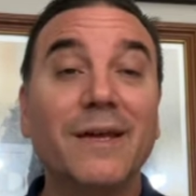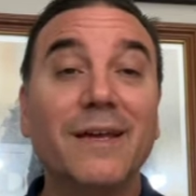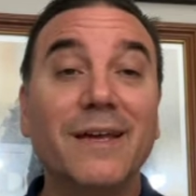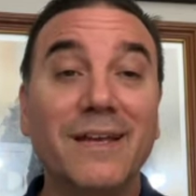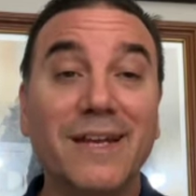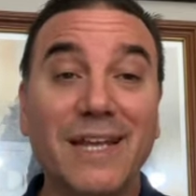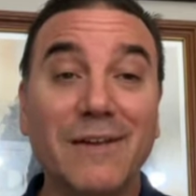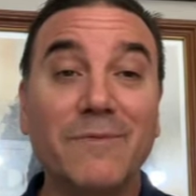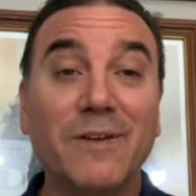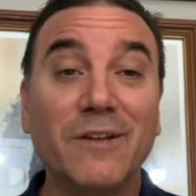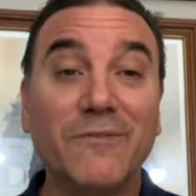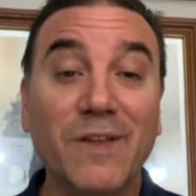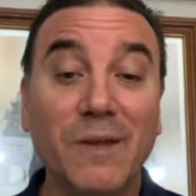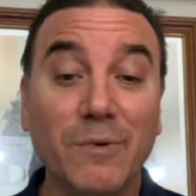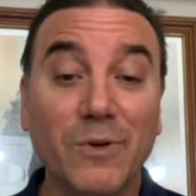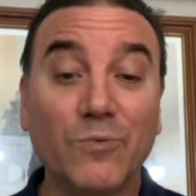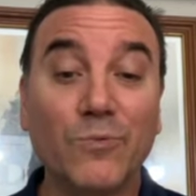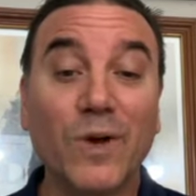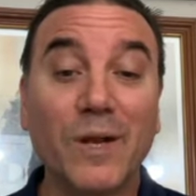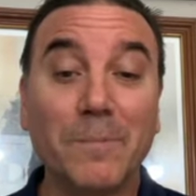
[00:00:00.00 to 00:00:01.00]
And even if he
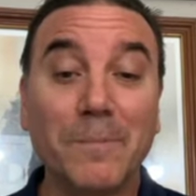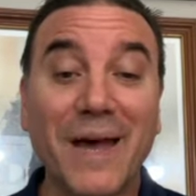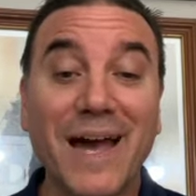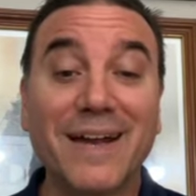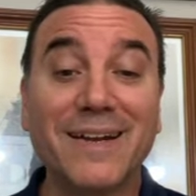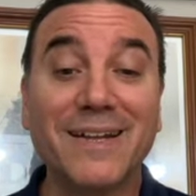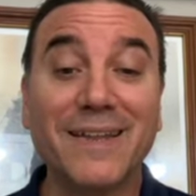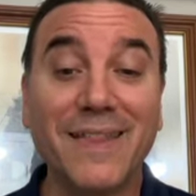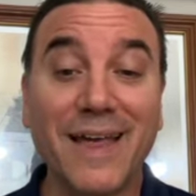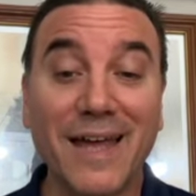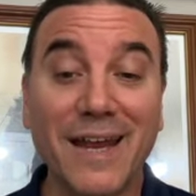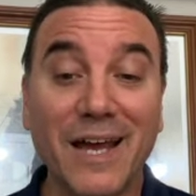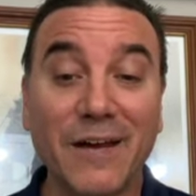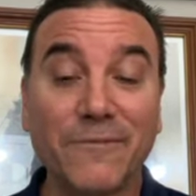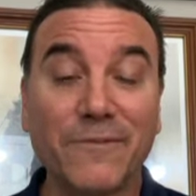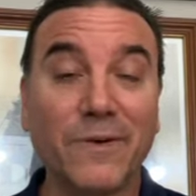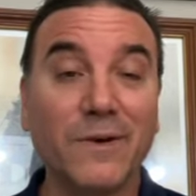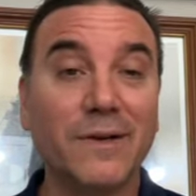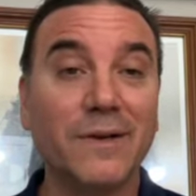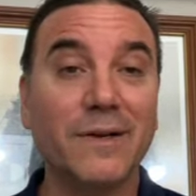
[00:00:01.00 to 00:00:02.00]
would run back to that
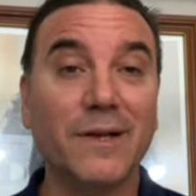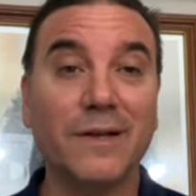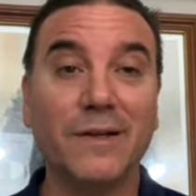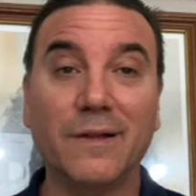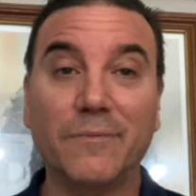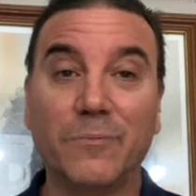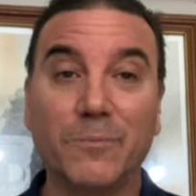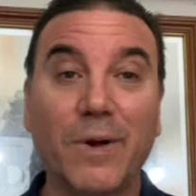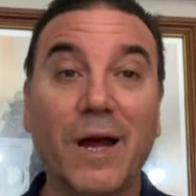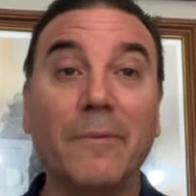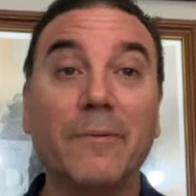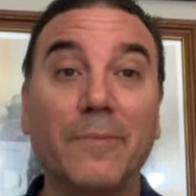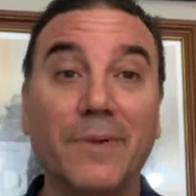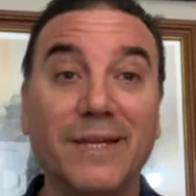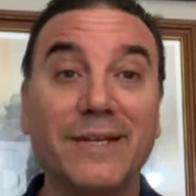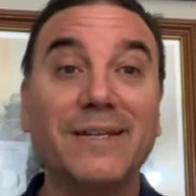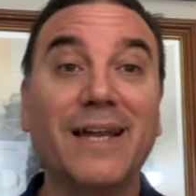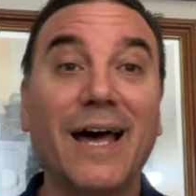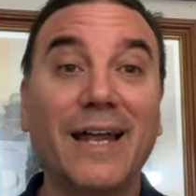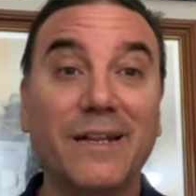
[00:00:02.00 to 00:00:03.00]
effort,
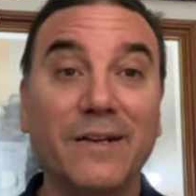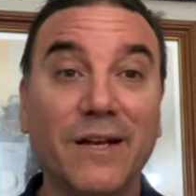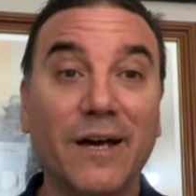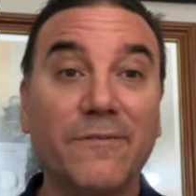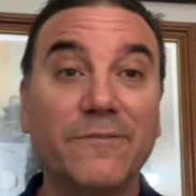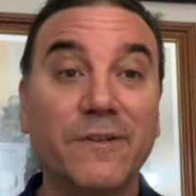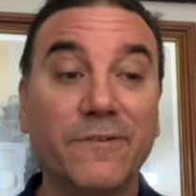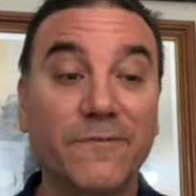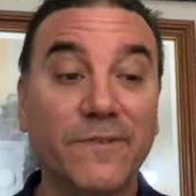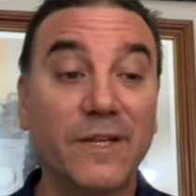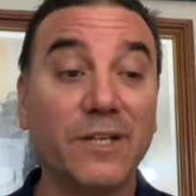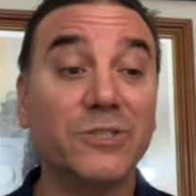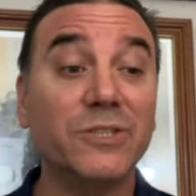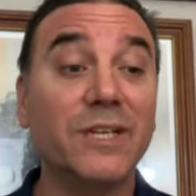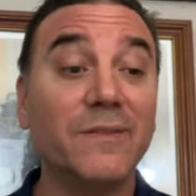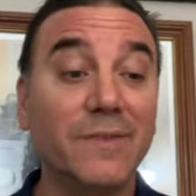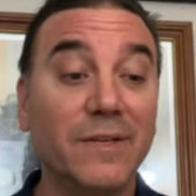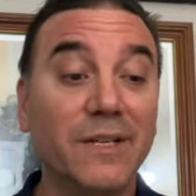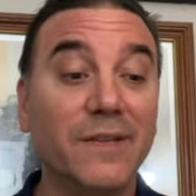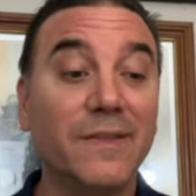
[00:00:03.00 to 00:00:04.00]
probably not enough to finish
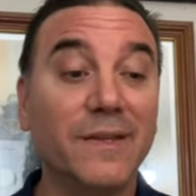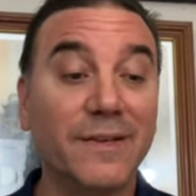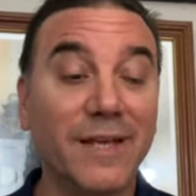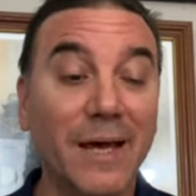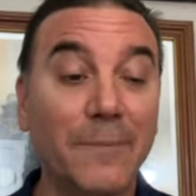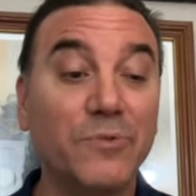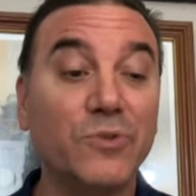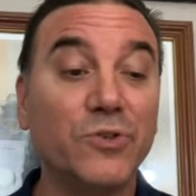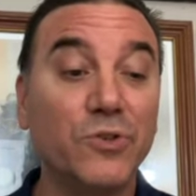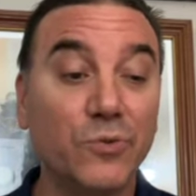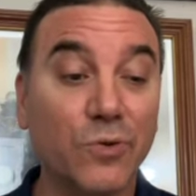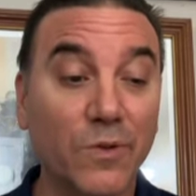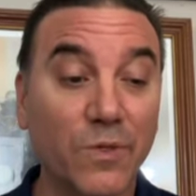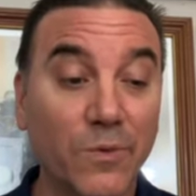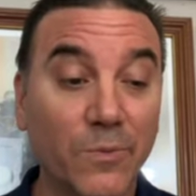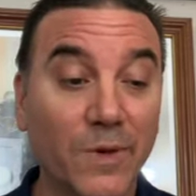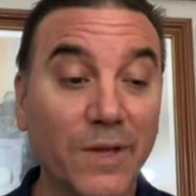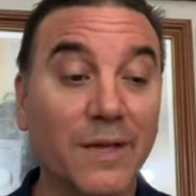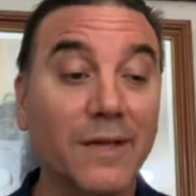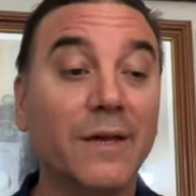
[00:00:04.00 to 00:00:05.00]
even in the top 2 or
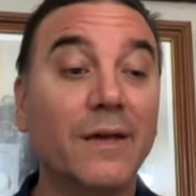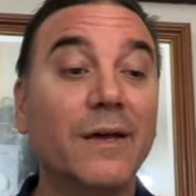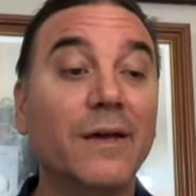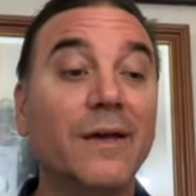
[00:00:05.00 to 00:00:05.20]
3.